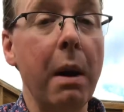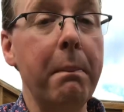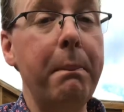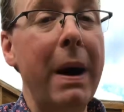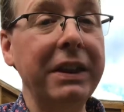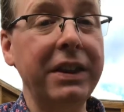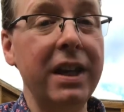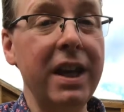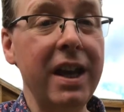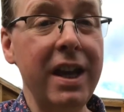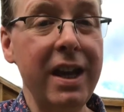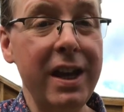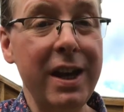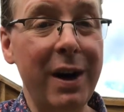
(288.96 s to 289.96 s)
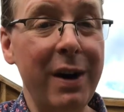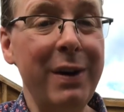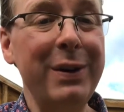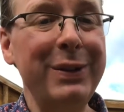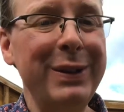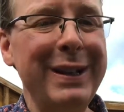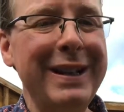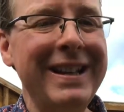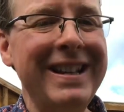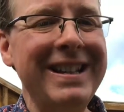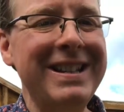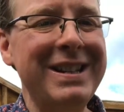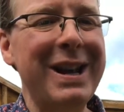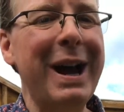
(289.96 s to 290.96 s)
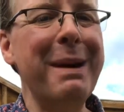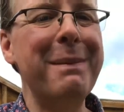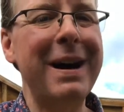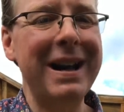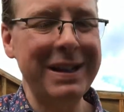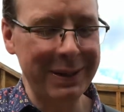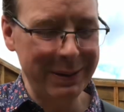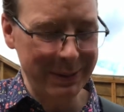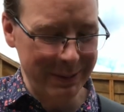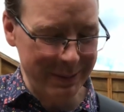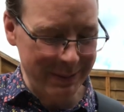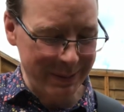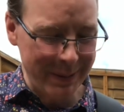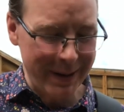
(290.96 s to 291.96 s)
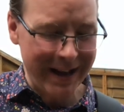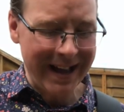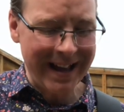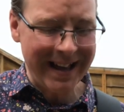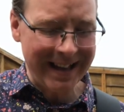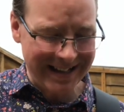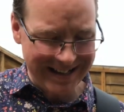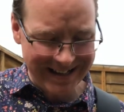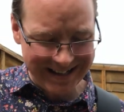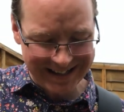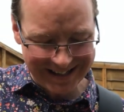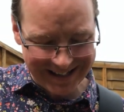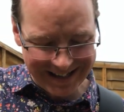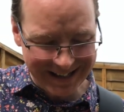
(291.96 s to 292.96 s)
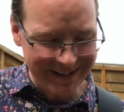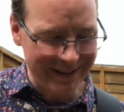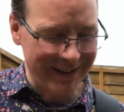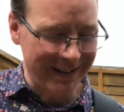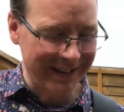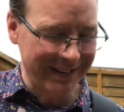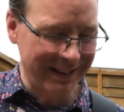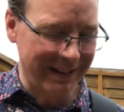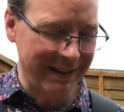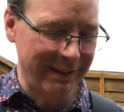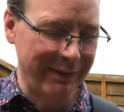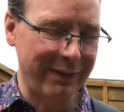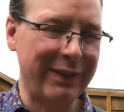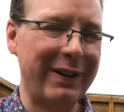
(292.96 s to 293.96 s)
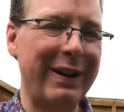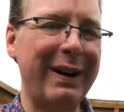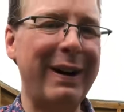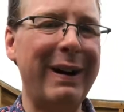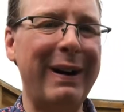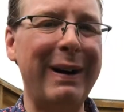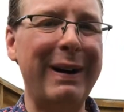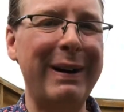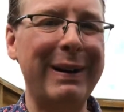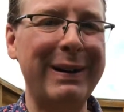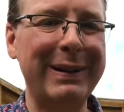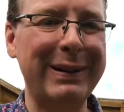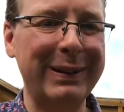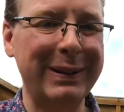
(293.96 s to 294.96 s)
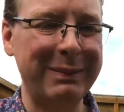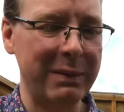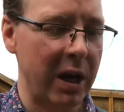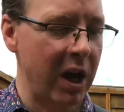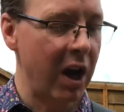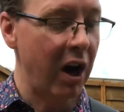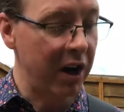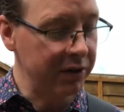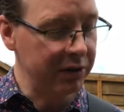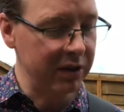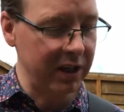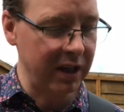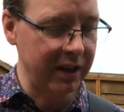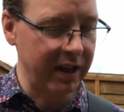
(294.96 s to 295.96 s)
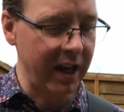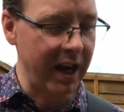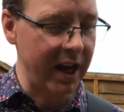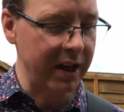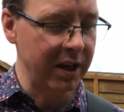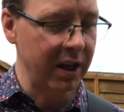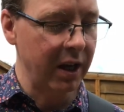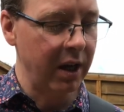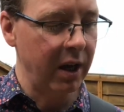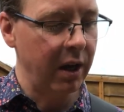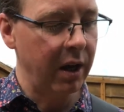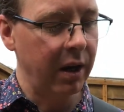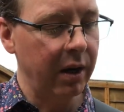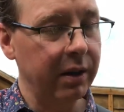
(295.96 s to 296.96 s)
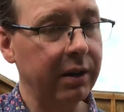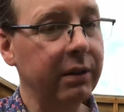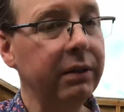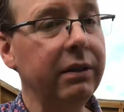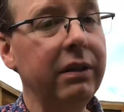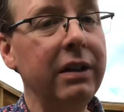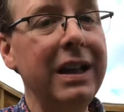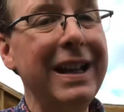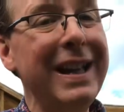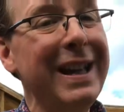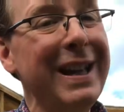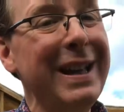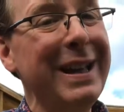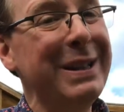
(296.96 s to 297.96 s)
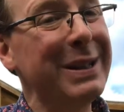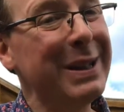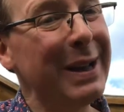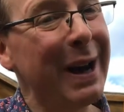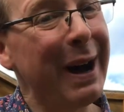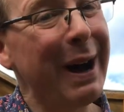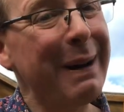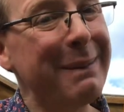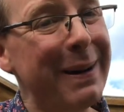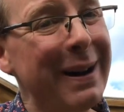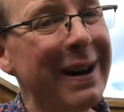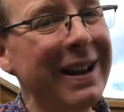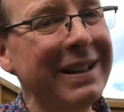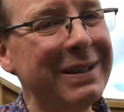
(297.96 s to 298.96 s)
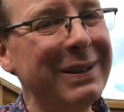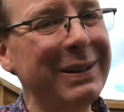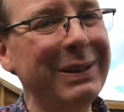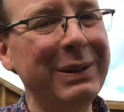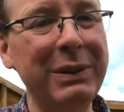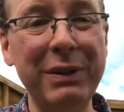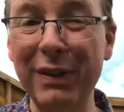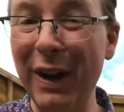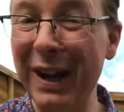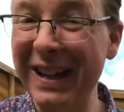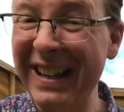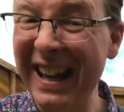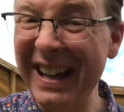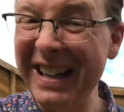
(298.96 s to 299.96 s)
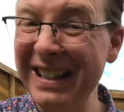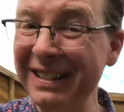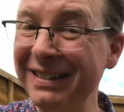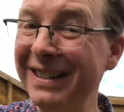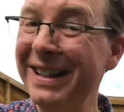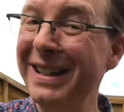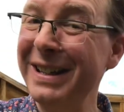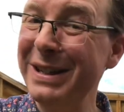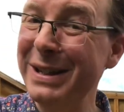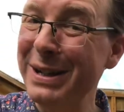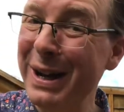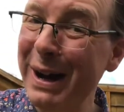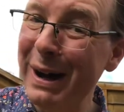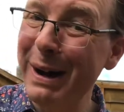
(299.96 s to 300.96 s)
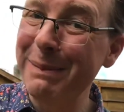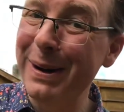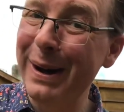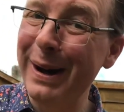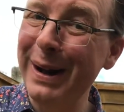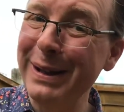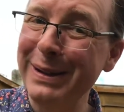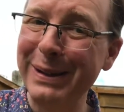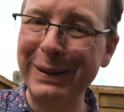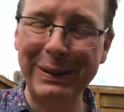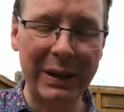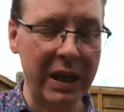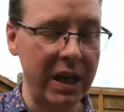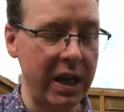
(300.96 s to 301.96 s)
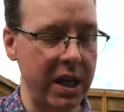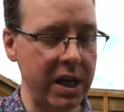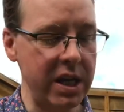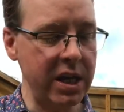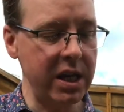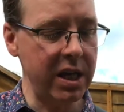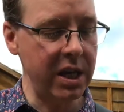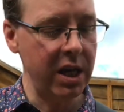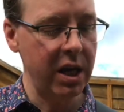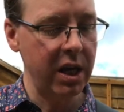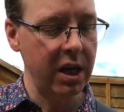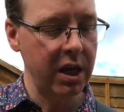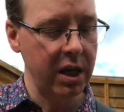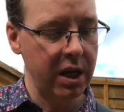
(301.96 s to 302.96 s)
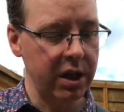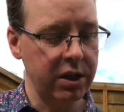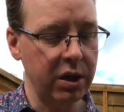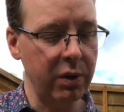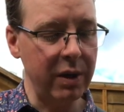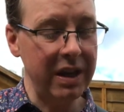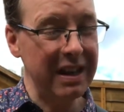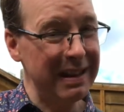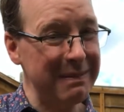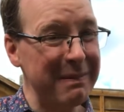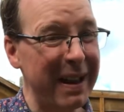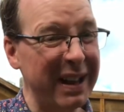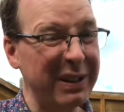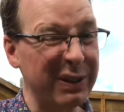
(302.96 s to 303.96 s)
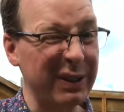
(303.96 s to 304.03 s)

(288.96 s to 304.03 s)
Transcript: the only job I do well is here on the floor. Underneath that, only job I do, you got again, only job I do, to E major